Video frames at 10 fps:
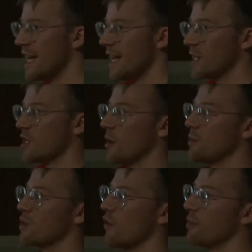in
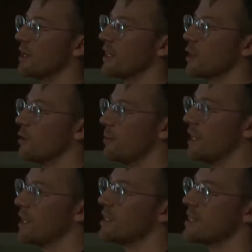terms of political
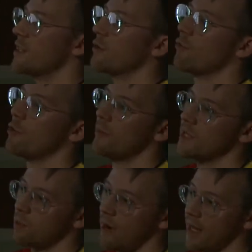opinions in the room as
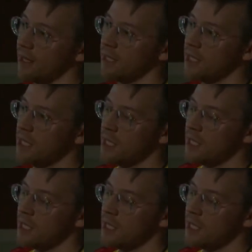well.